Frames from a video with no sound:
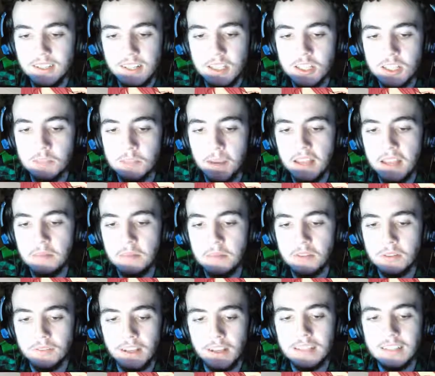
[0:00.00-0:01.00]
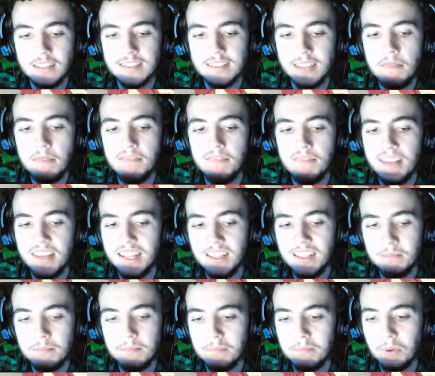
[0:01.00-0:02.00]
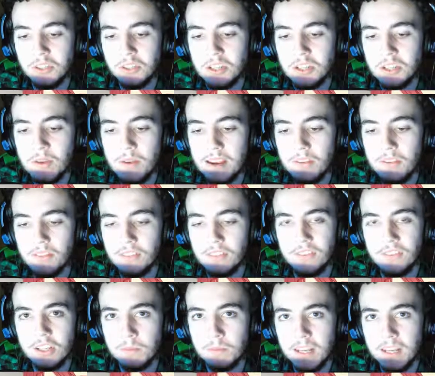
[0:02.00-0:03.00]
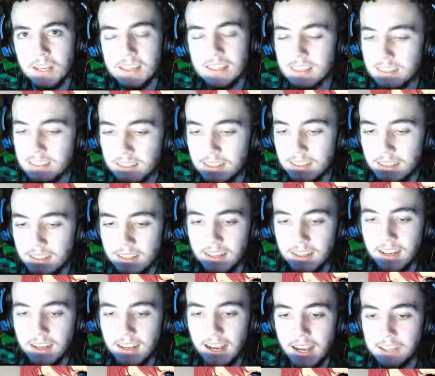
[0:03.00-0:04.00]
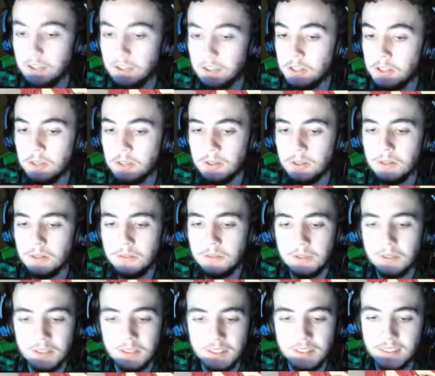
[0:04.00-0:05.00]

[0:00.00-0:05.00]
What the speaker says: To inspire them to find the same feeling that brought you here in the first place? I know you do.